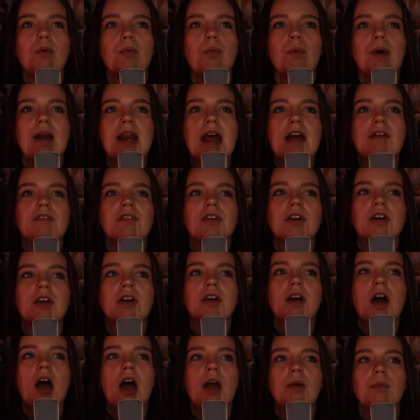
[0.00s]

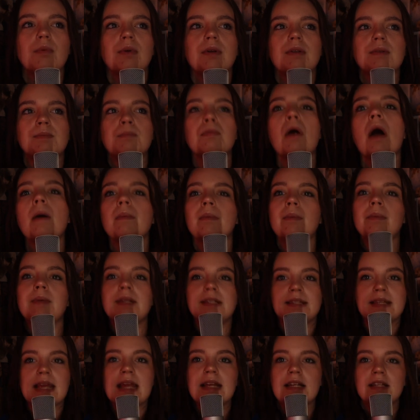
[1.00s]
whatever I would probably
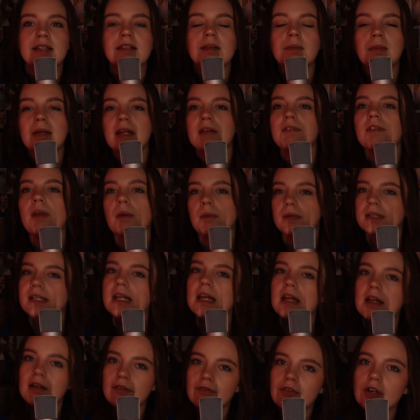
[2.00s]
say to somebody if they were
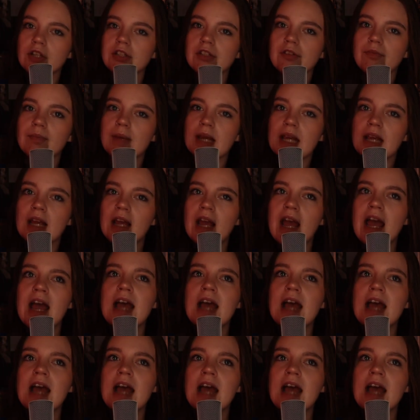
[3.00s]
sitting in front of me.